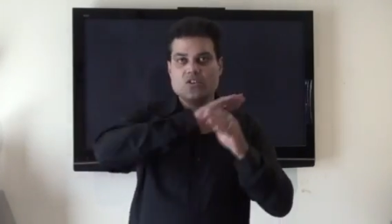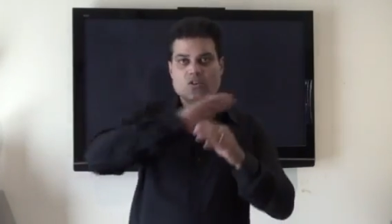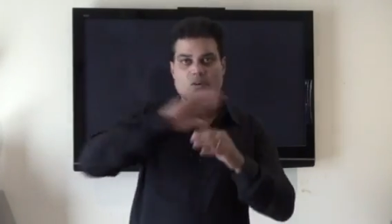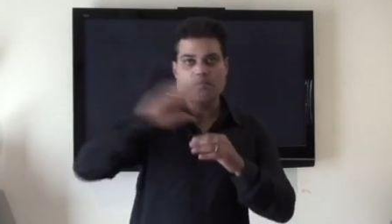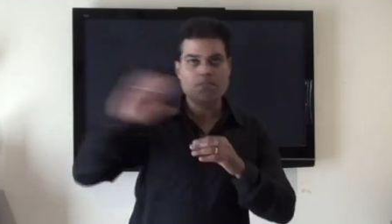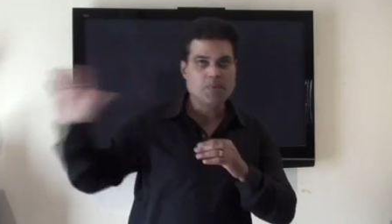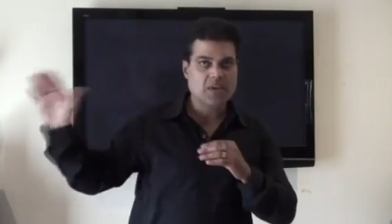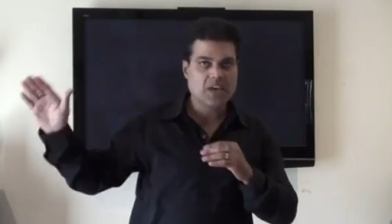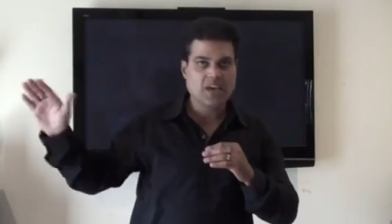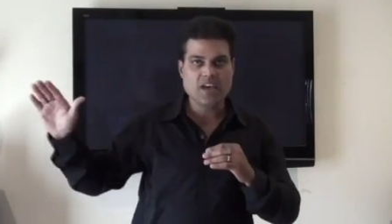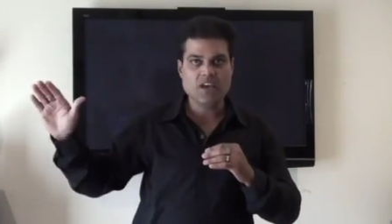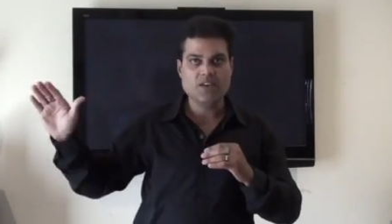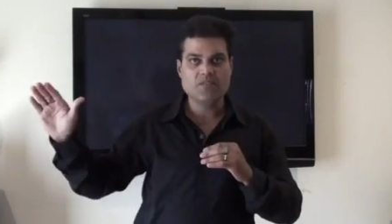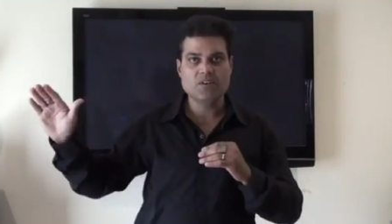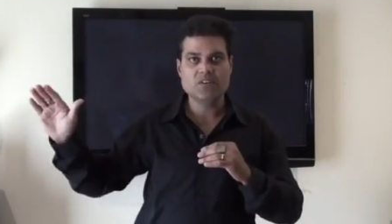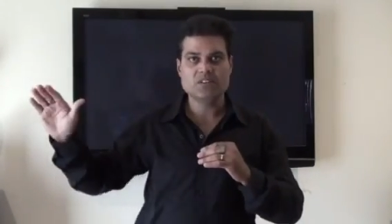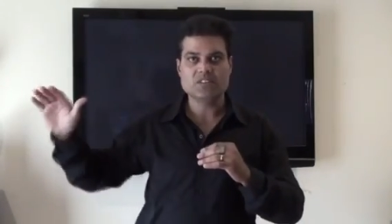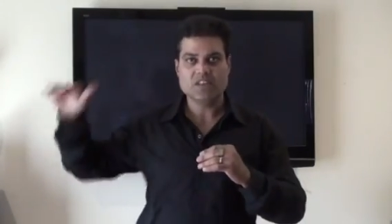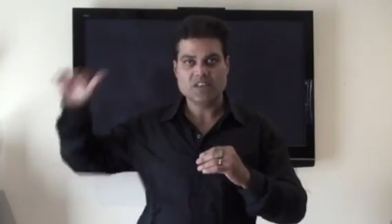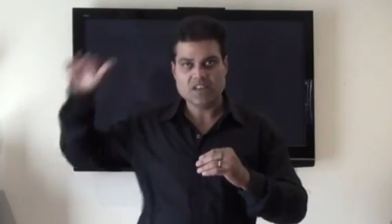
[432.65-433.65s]
your
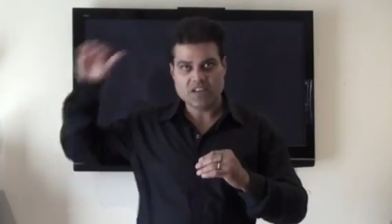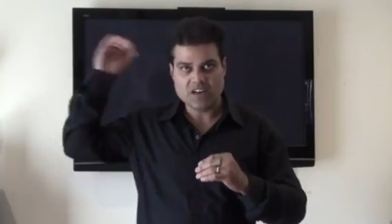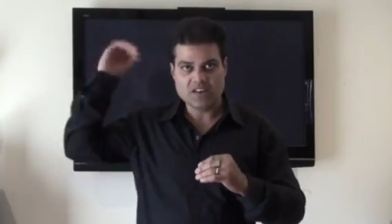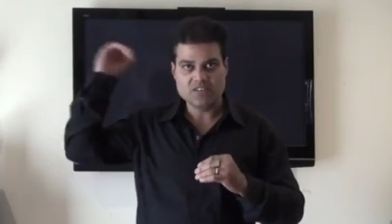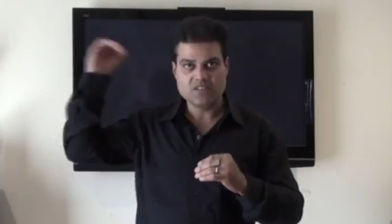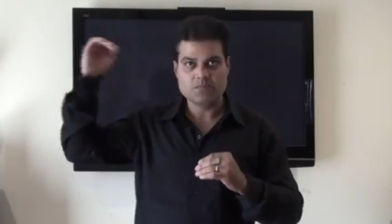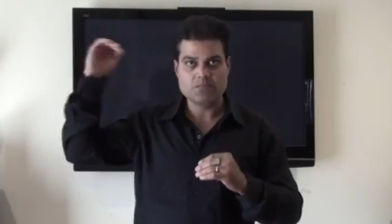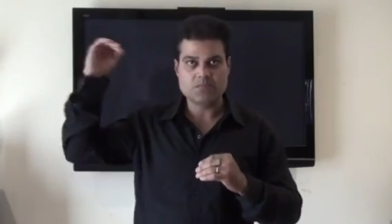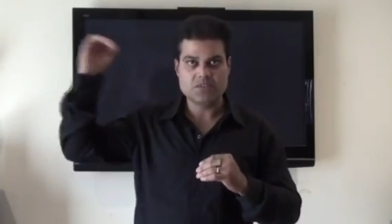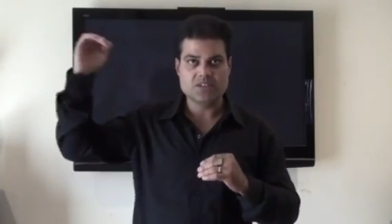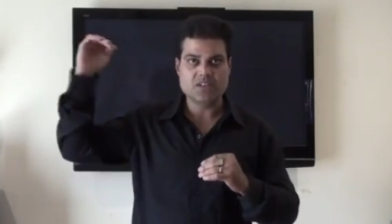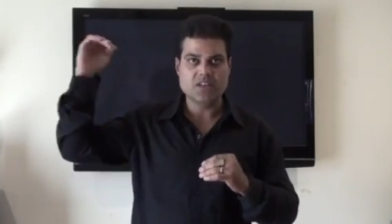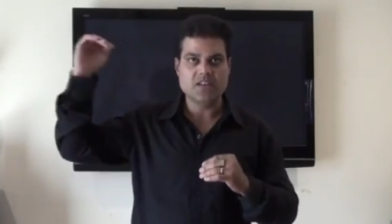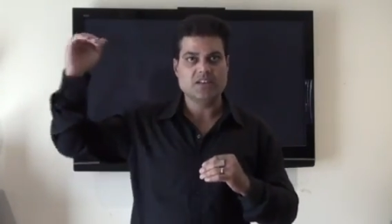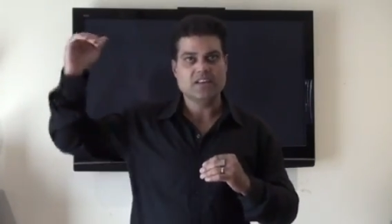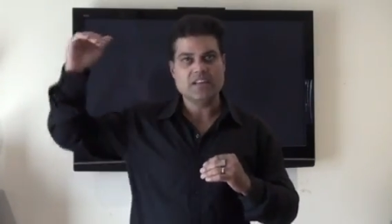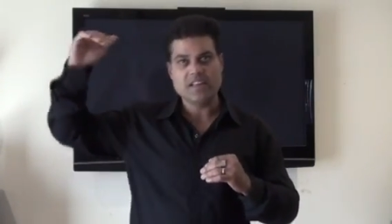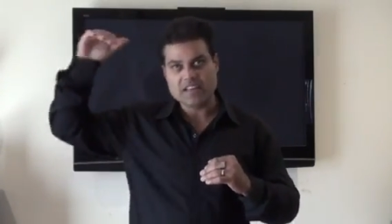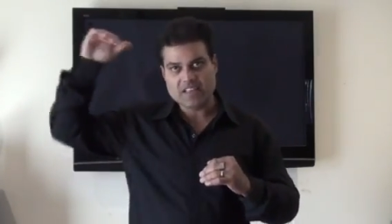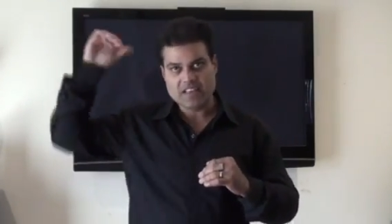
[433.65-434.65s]
behaviors are at
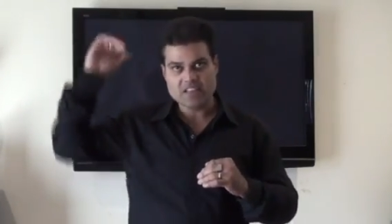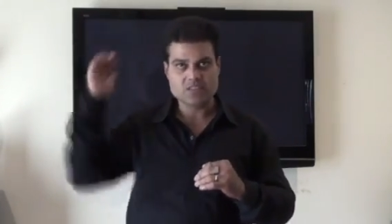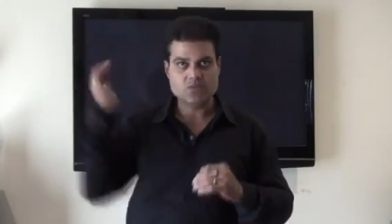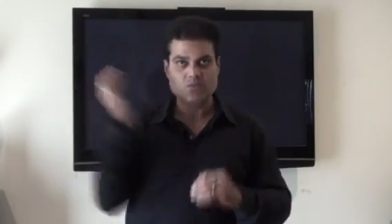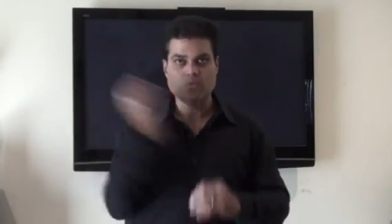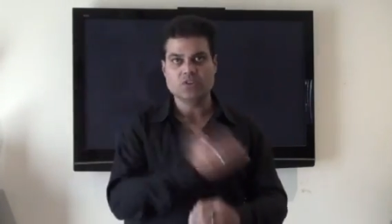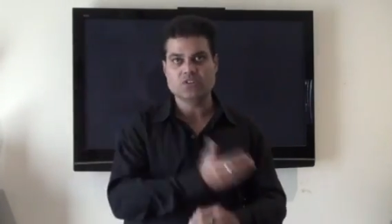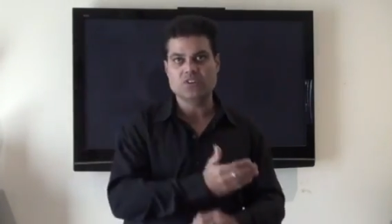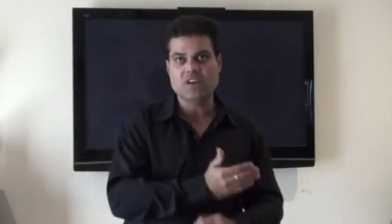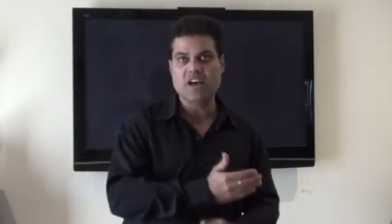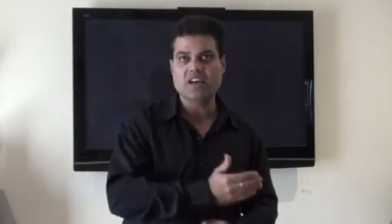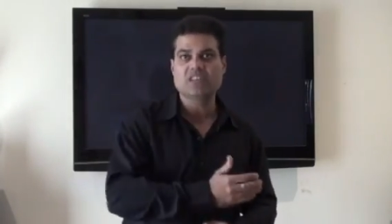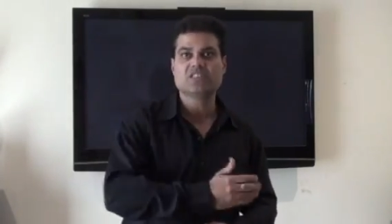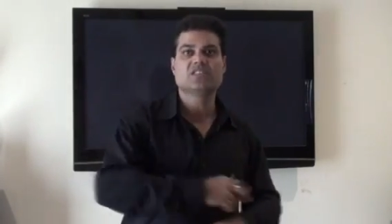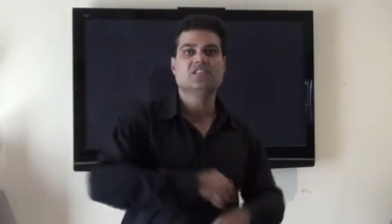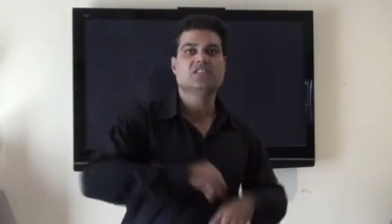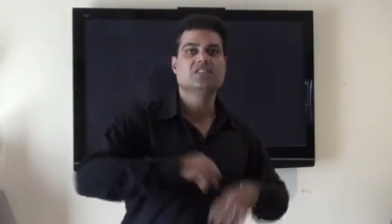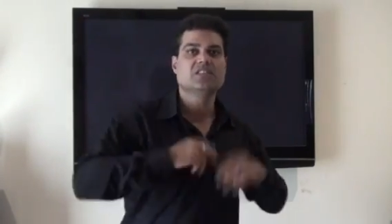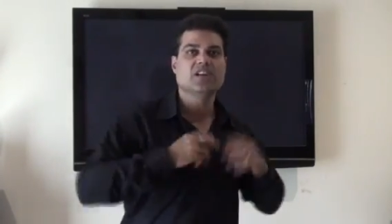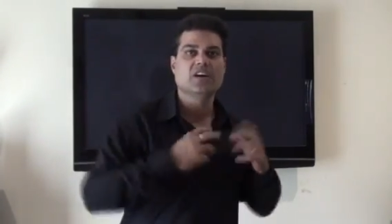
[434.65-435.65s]
100%, and guess what your
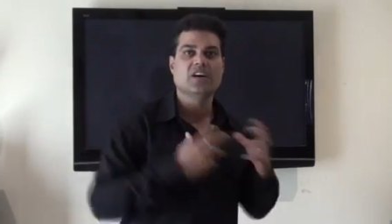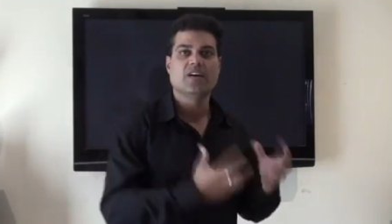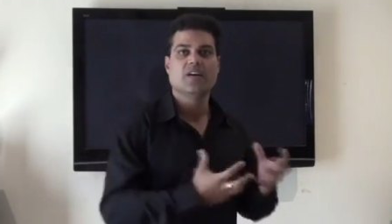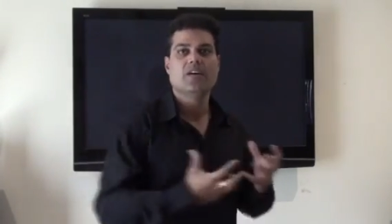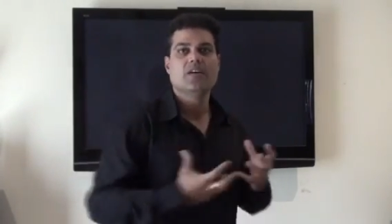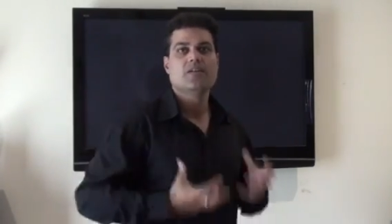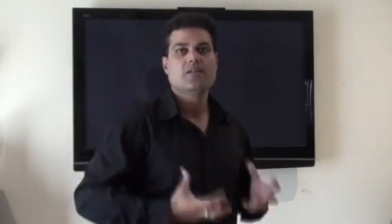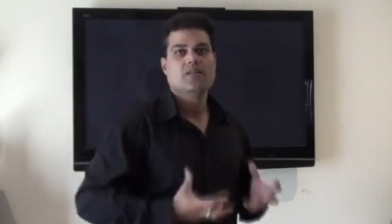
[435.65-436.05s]
actions are?